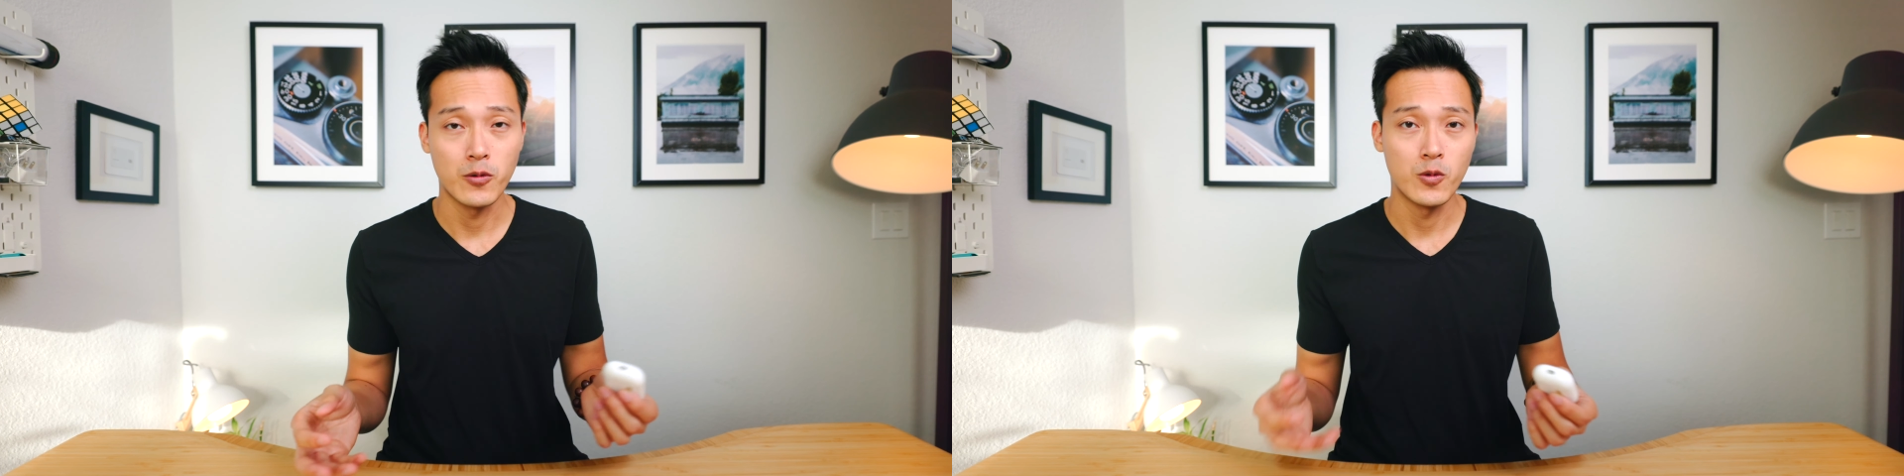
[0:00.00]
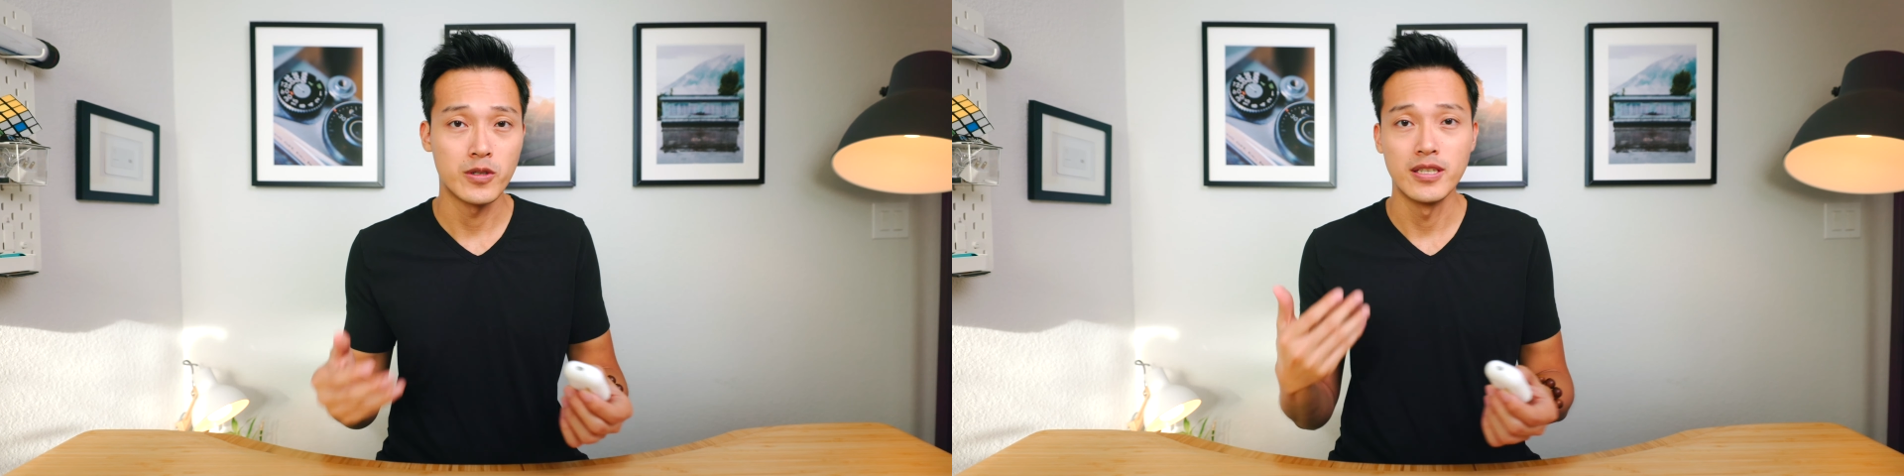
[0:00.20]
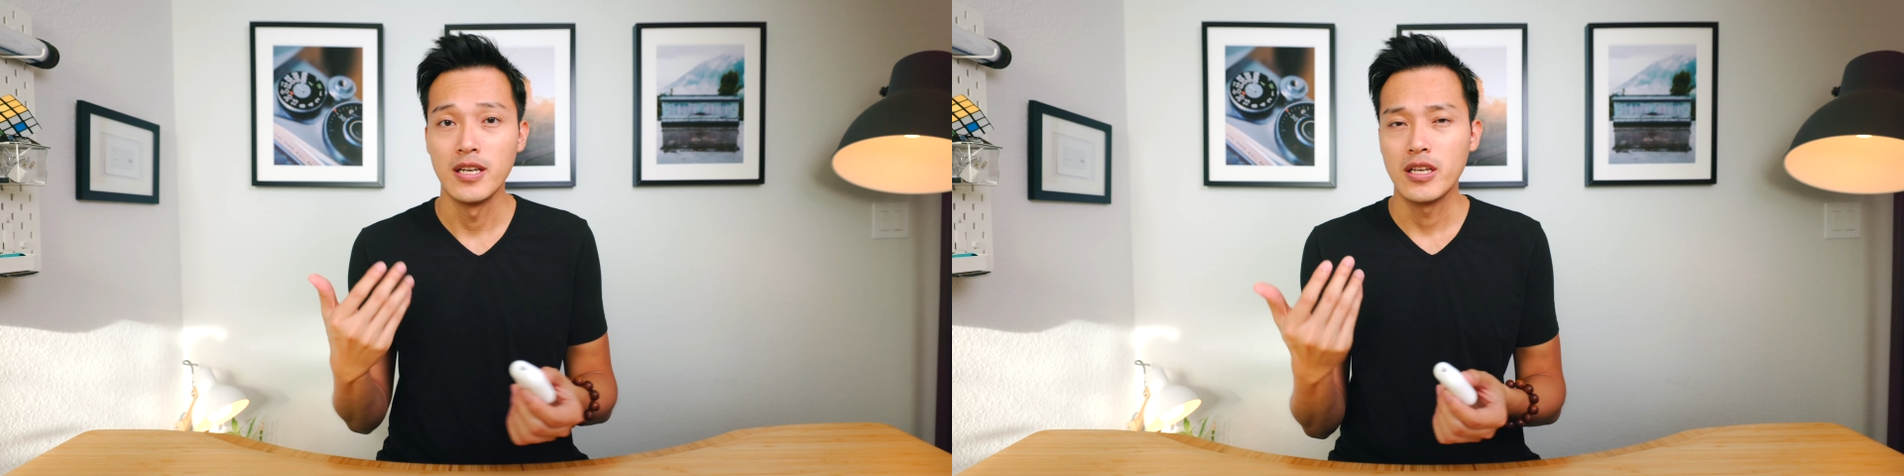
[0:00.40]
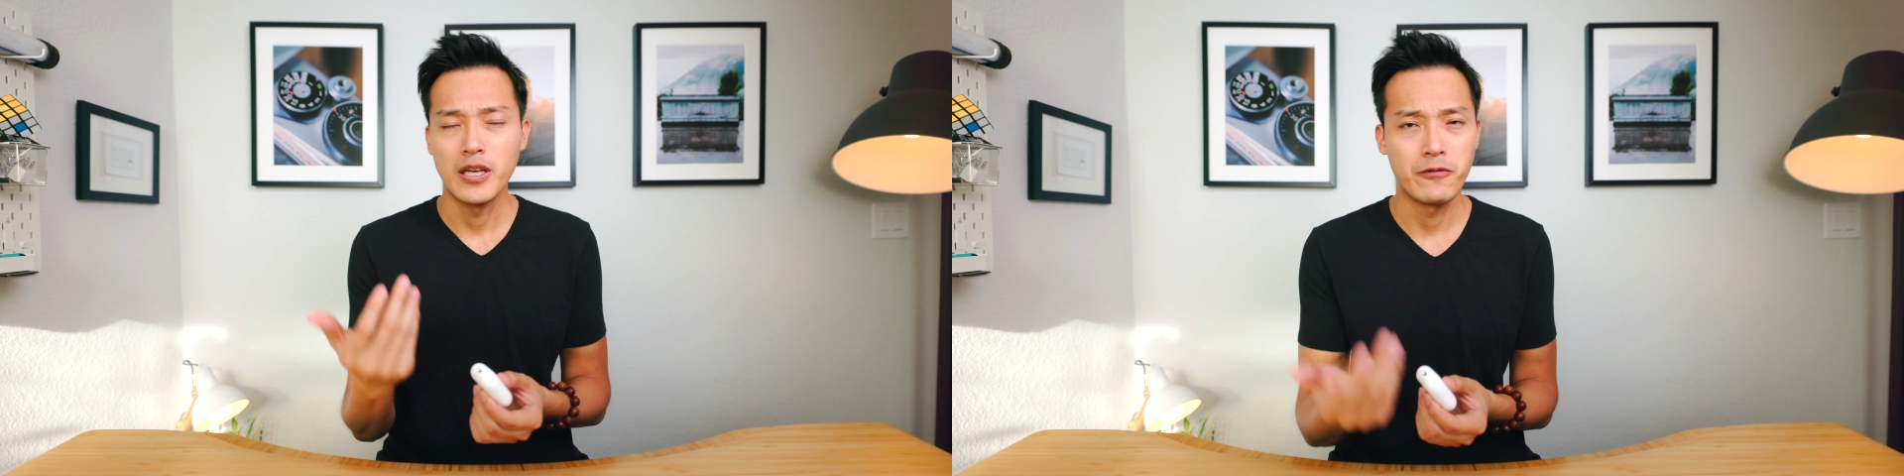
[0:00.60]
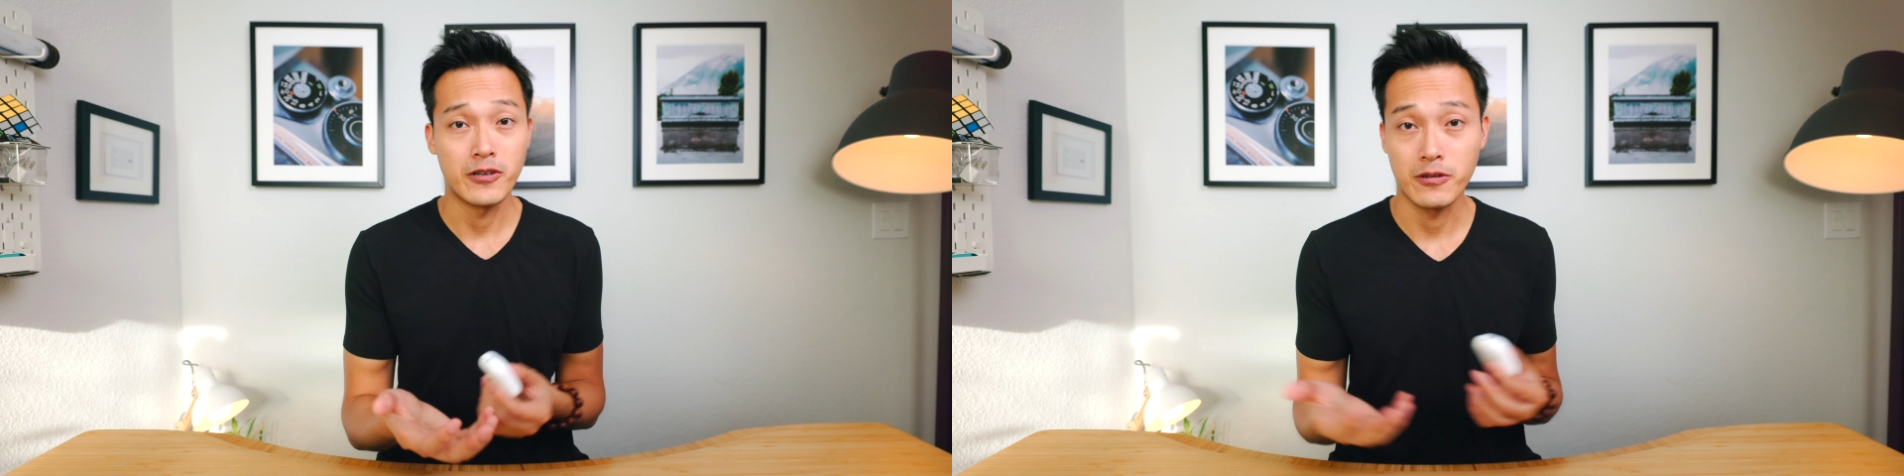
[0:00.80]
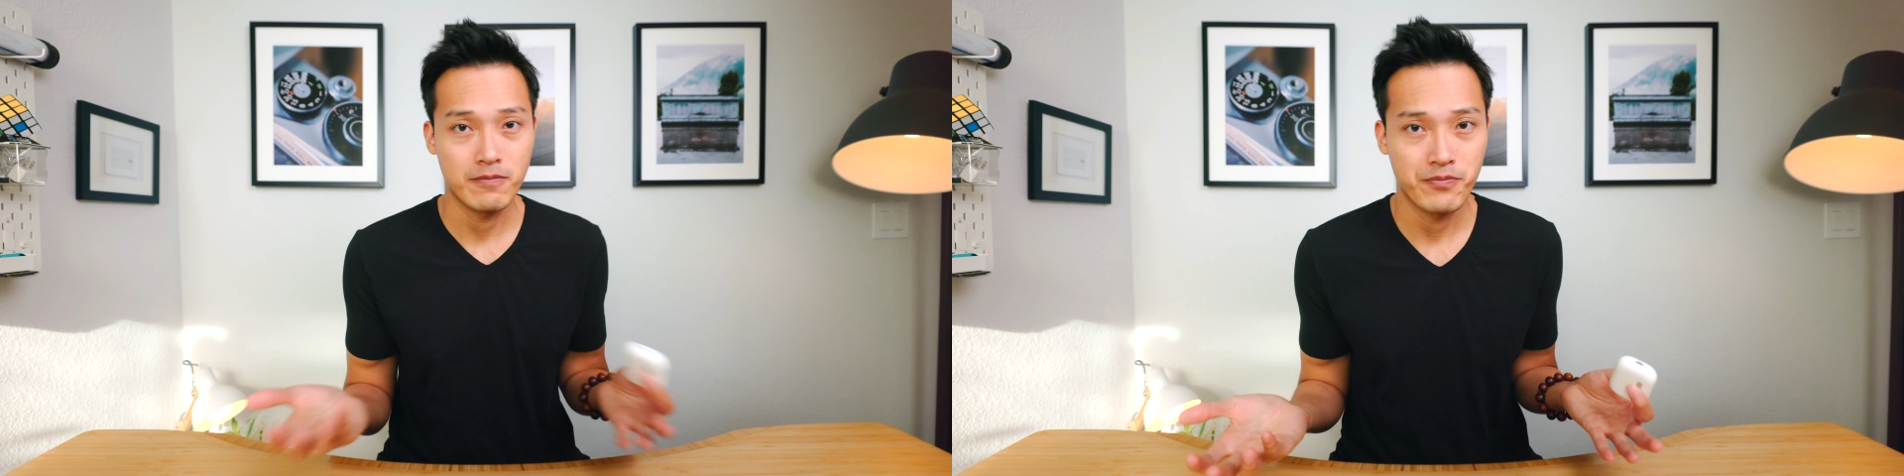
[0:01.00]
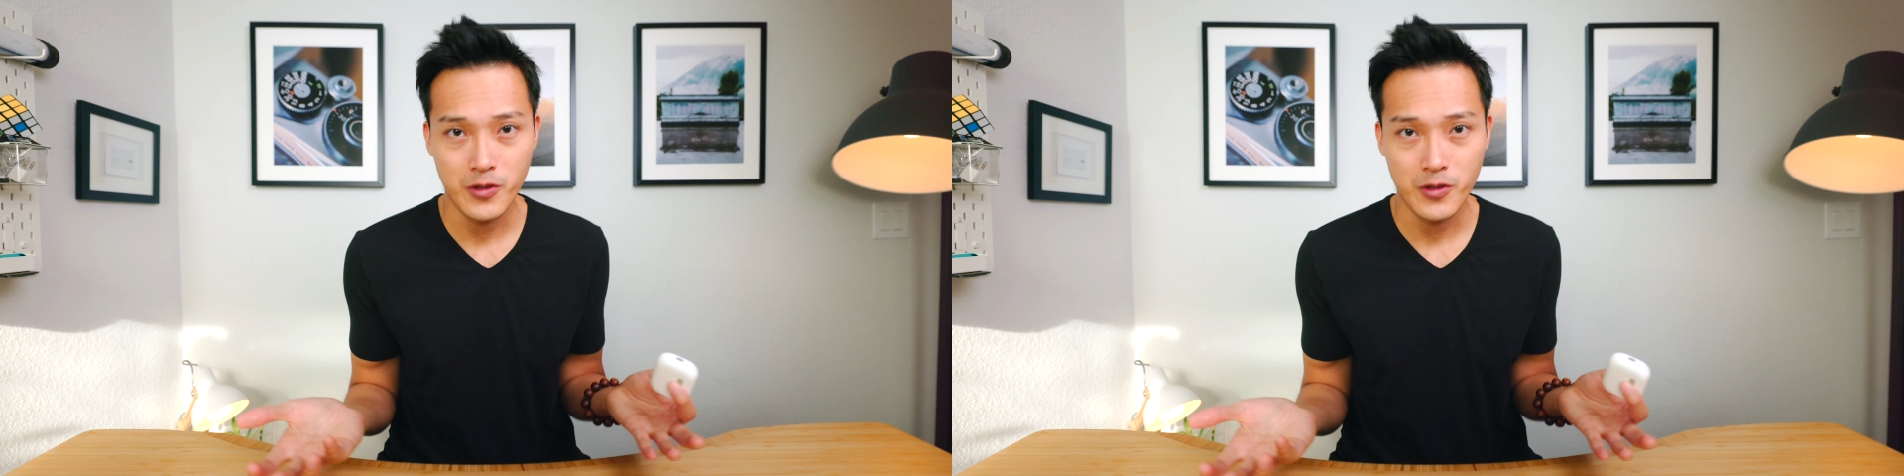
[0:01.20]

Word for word: or if you're